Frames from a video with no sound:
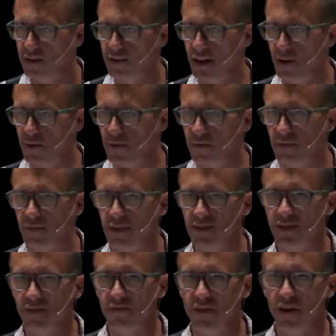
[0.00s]
Now,
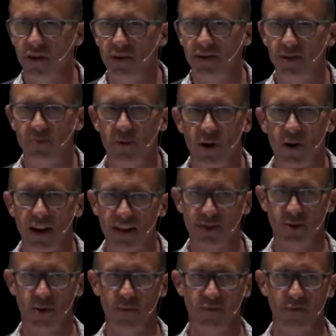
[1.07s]
that's a very small
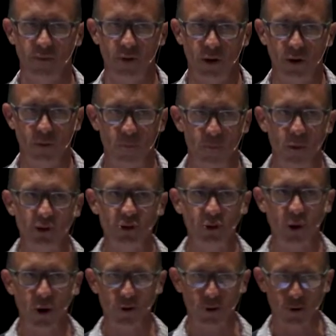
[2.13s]
excerpt from a much
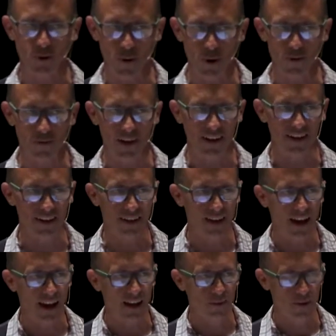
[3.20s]
larger quote that he
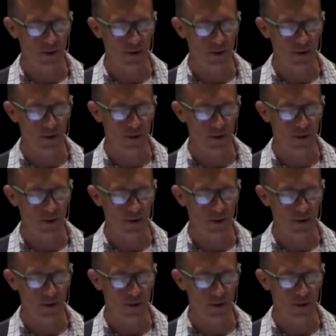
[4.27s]
had.